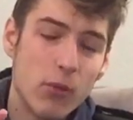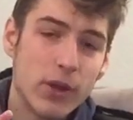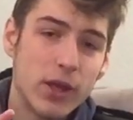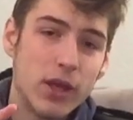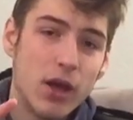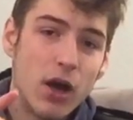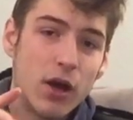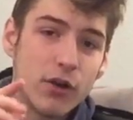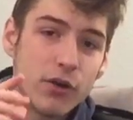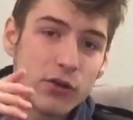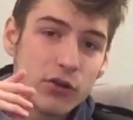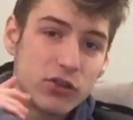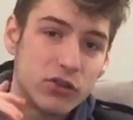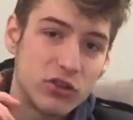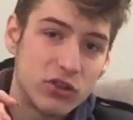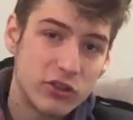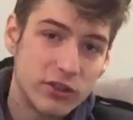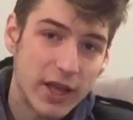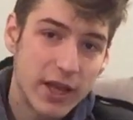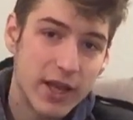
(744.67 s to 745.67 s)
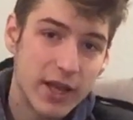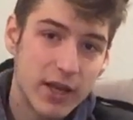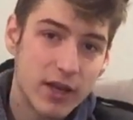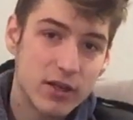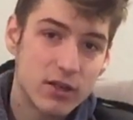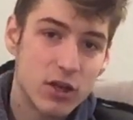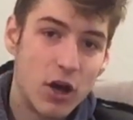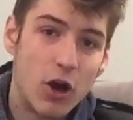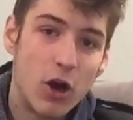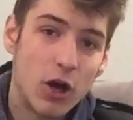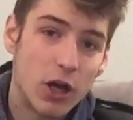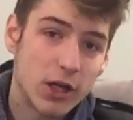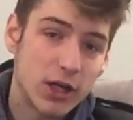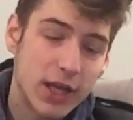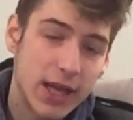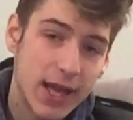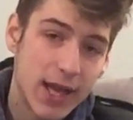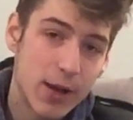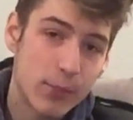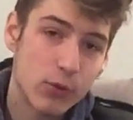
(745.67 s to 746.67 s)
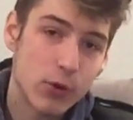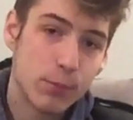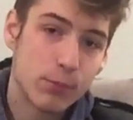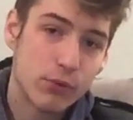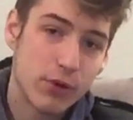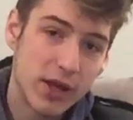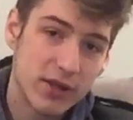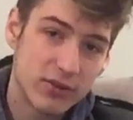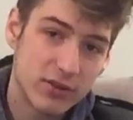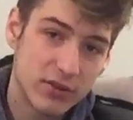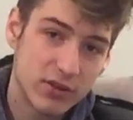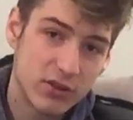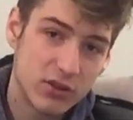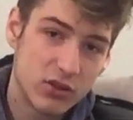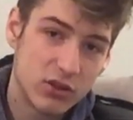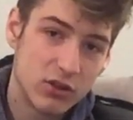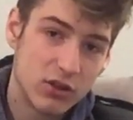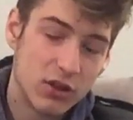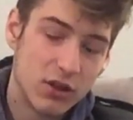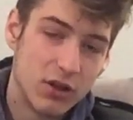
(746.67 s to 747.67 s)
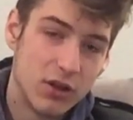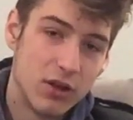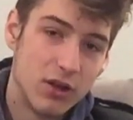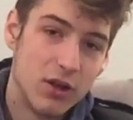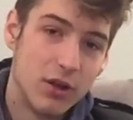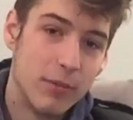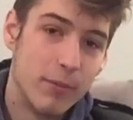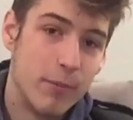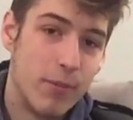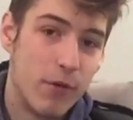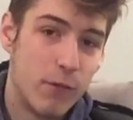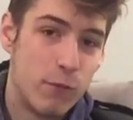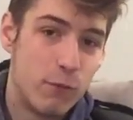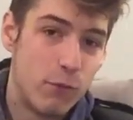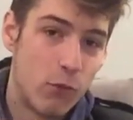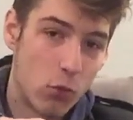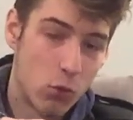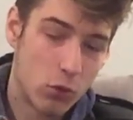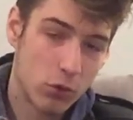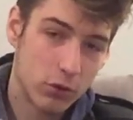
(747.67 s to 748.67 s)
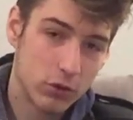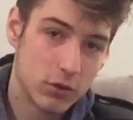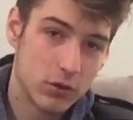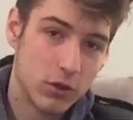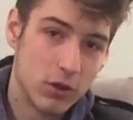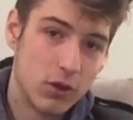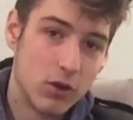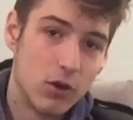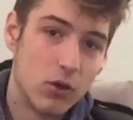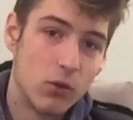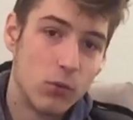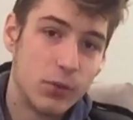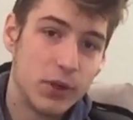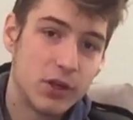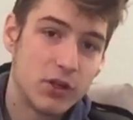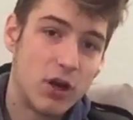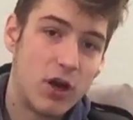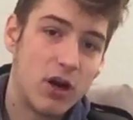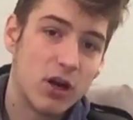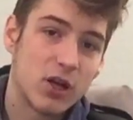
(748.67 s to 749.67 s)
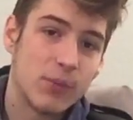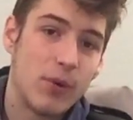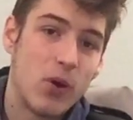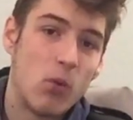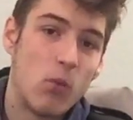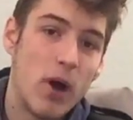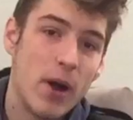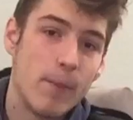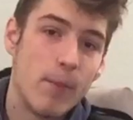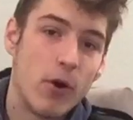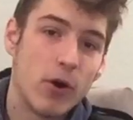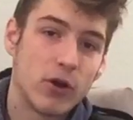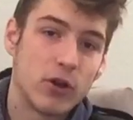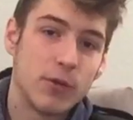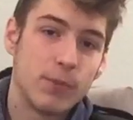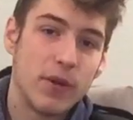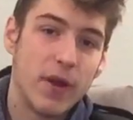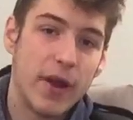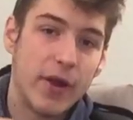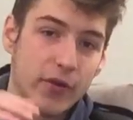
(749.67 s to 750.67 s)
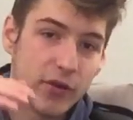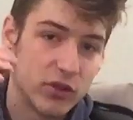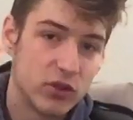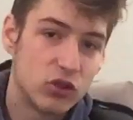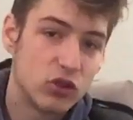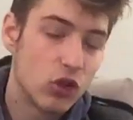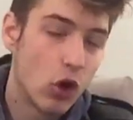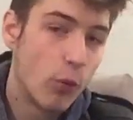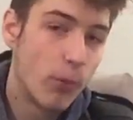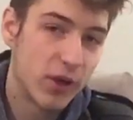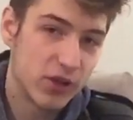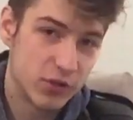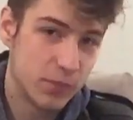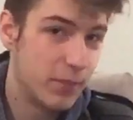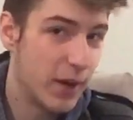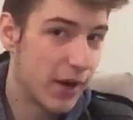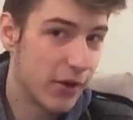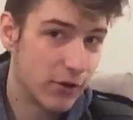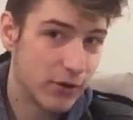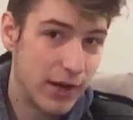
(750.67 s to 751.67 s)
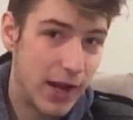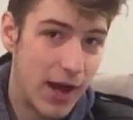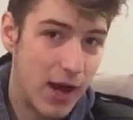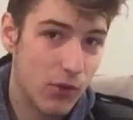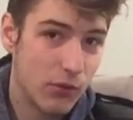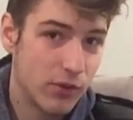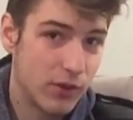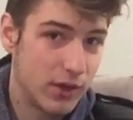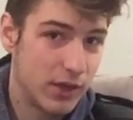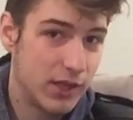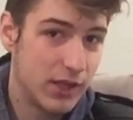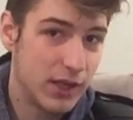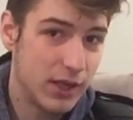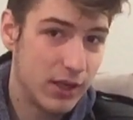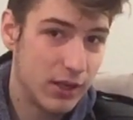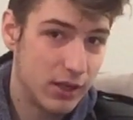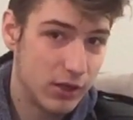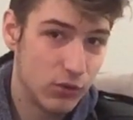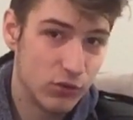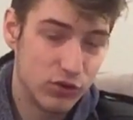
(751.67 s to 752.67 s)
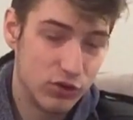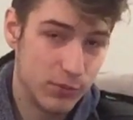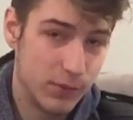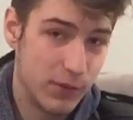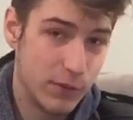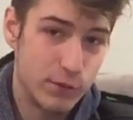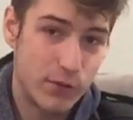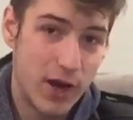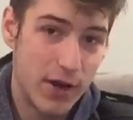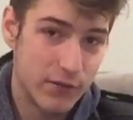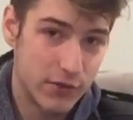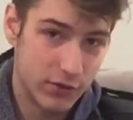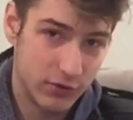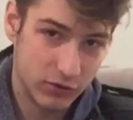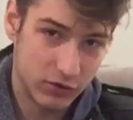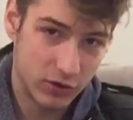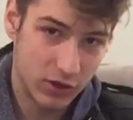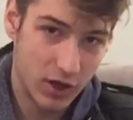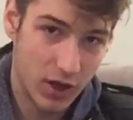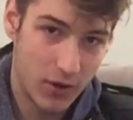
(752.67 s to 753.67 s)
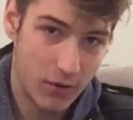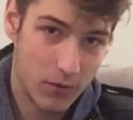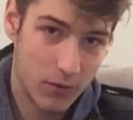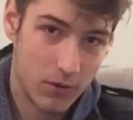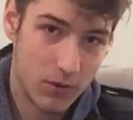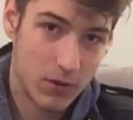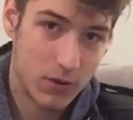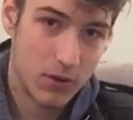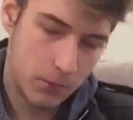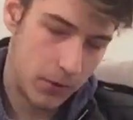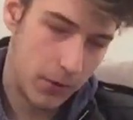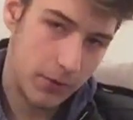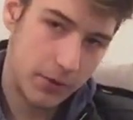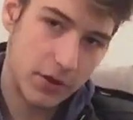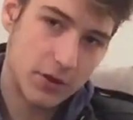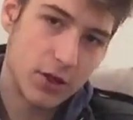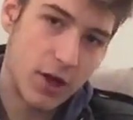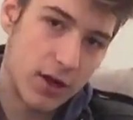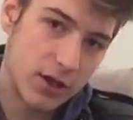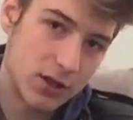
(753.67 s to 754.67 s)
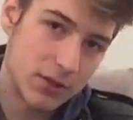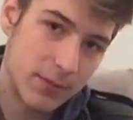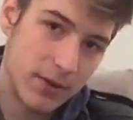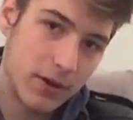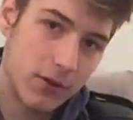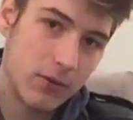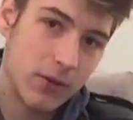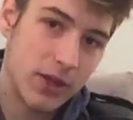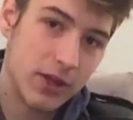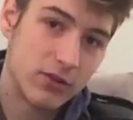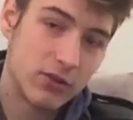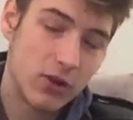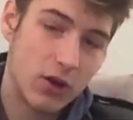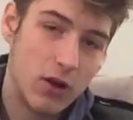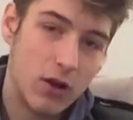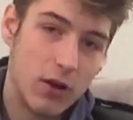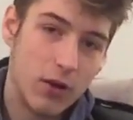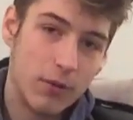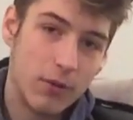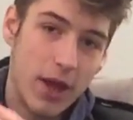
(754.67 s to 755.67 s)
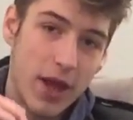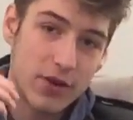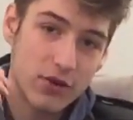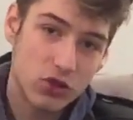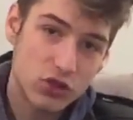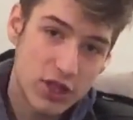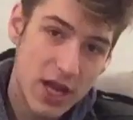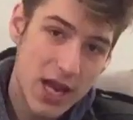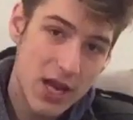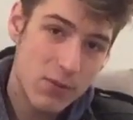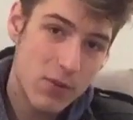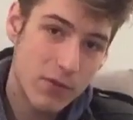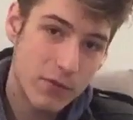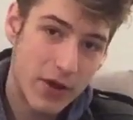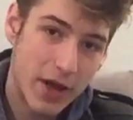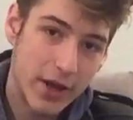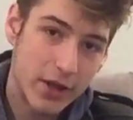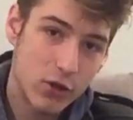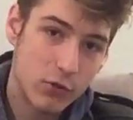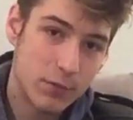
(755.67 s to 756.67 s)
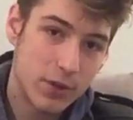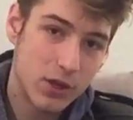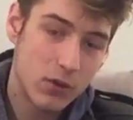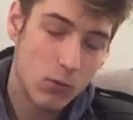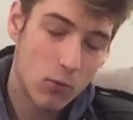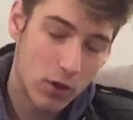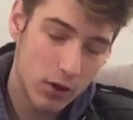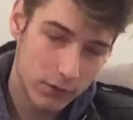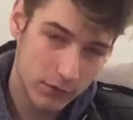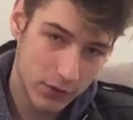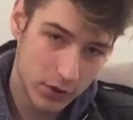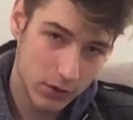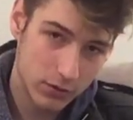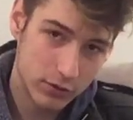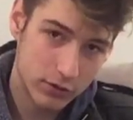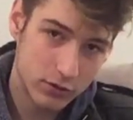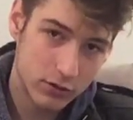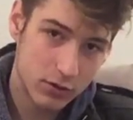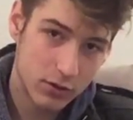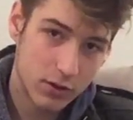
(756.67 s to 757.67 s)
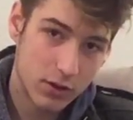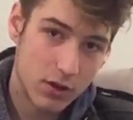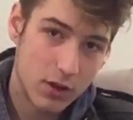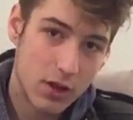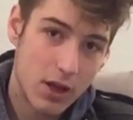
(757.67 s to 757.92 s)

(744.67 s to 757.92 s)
that we understand on-camera presence before we talk about why Markiplier is so much better now than he used to be 5 years ago. We already talked about his entertainment value being one of those.